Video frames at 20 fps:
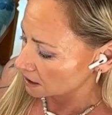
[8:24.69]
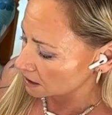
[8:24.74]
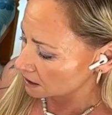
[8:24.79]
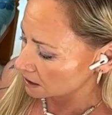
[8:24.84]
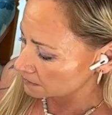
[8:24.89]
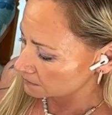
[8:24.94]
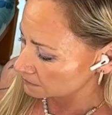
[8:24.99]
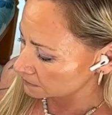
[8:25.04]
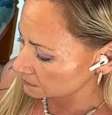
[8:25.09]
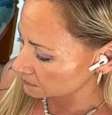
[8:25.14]

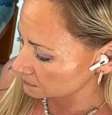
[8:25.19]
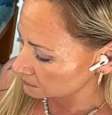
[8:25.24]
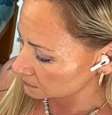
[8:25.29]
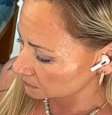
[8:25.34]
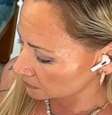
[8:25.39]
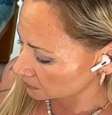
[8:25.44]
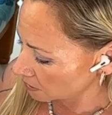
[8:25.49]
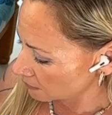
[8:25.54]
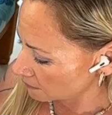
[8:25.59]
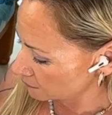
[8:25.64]

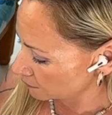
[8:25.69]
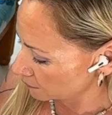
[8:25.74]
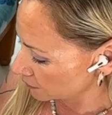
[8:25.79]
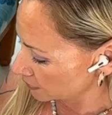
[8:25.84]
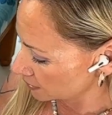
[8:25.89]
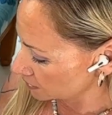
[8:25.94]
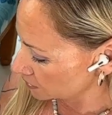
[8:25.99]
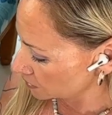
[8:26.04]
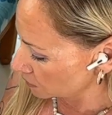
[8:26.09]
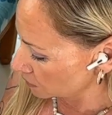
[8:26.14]
Go
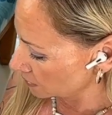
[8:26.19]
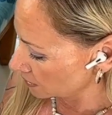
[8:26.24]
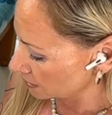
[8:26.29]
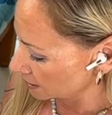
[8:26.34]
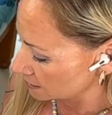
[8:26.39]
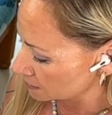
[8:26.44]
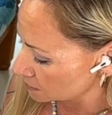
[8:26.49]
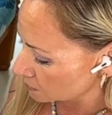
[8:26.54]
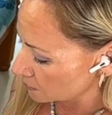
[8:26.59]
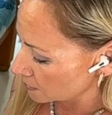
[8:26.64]
for it. Do
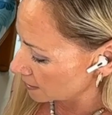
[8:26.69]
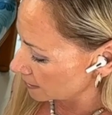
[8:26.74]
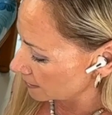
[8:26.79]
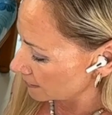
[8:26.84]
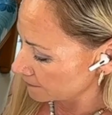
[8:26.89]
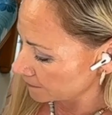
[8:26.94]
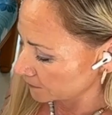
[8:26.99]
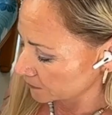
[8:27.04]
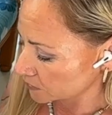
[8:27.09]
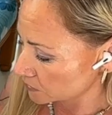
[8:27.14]
it this way.